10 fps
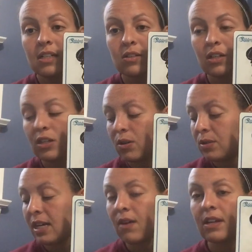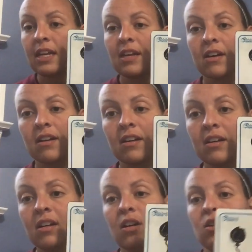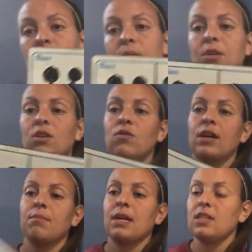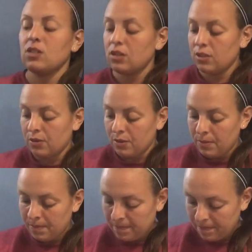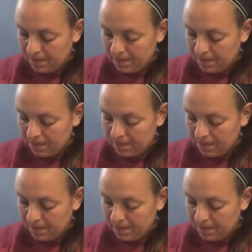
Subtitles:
is going to go down here. So I'm going to write my 2.